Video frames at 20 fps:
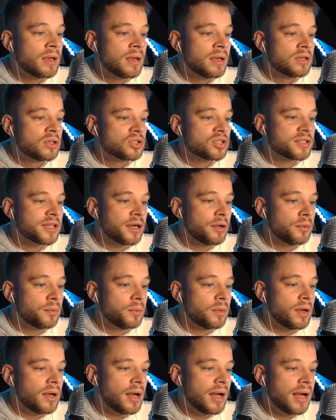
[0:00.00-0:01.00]
So,
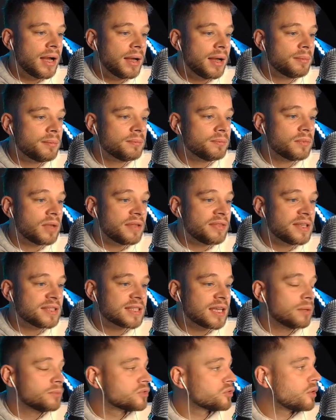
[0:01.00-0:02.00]
and this
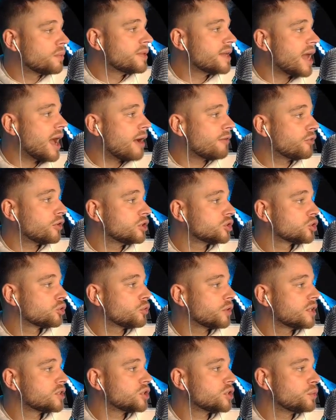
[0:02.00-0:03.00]
comes from the average
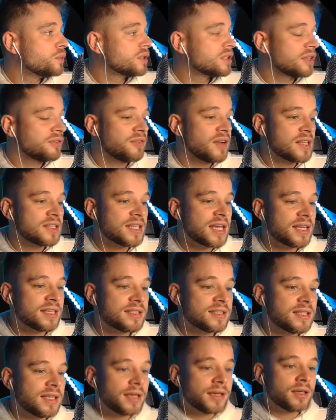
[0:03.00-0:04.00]
Chris, who is a
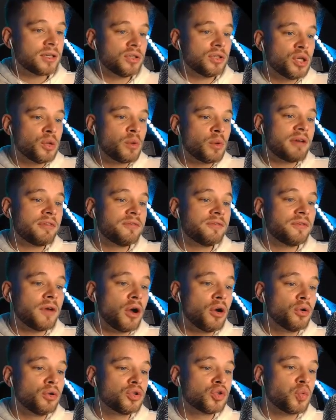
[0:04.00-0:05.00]
fantastic
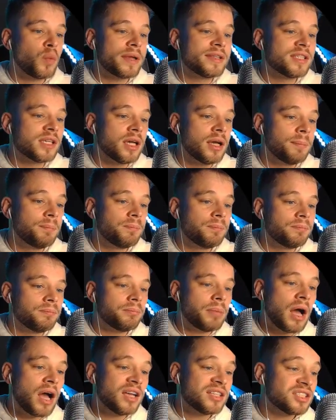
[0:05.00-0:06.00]
UFO Twitter
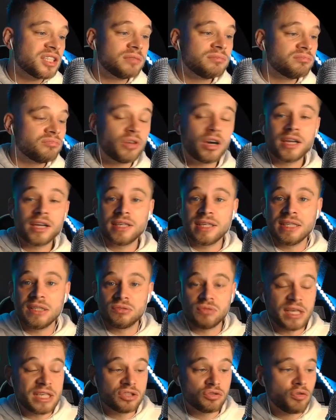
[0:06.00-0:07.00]
person, right?
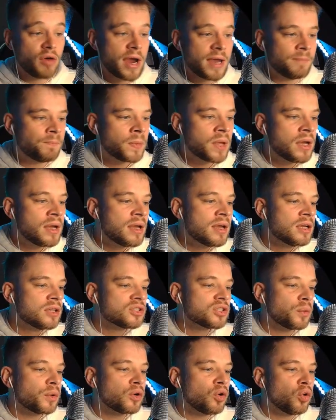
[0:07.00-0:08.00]
He's great.
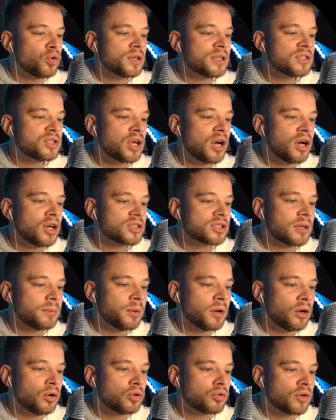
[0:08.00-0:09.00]
So according to Ask a
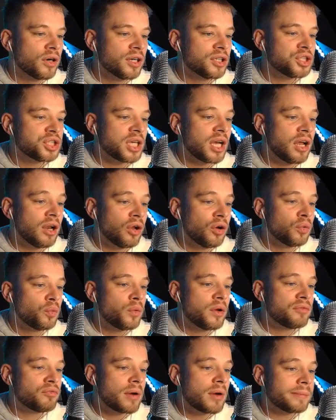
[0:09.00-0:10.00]
Poll, Grush, along
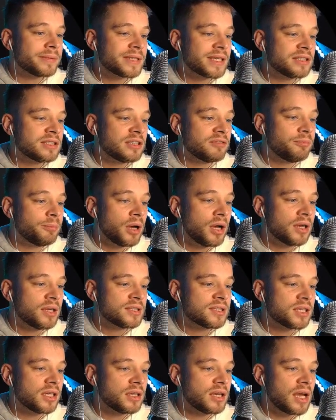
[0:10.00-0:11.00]
with Representative
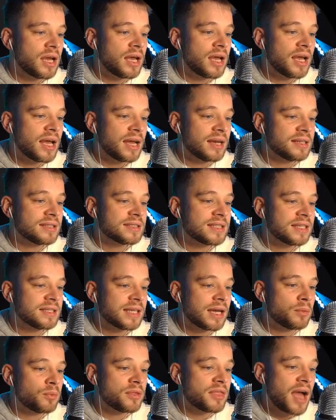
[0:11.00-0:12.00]
Burleson, had a sit
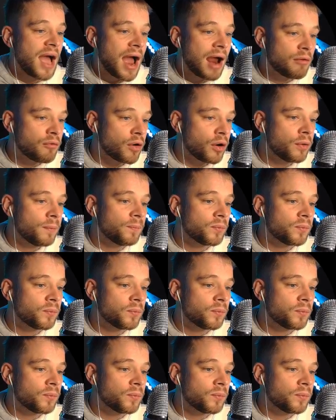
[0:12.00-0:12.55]
down with Arrow,